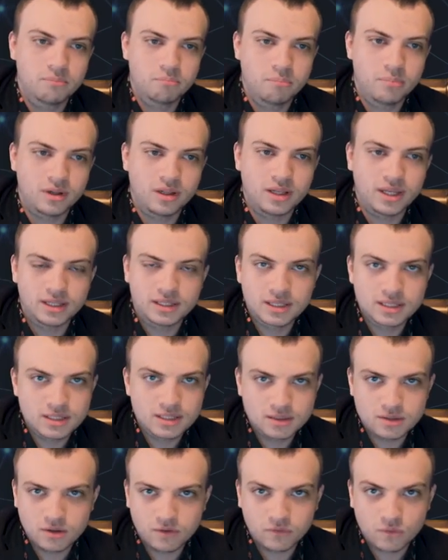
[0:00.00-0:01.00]
But this
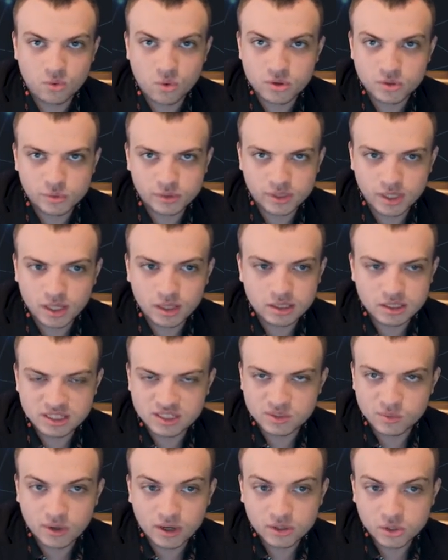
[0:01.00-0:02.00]
is, of course, ridiculous
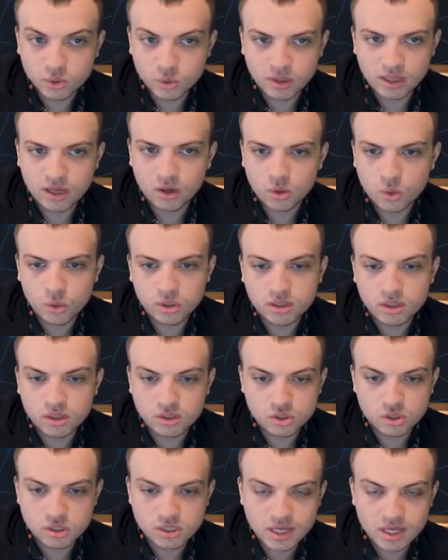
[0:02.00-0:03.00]
as well, to allow queen
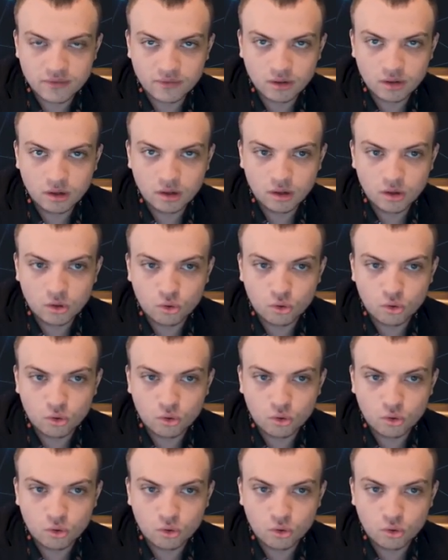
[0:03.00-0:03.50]
takes g7,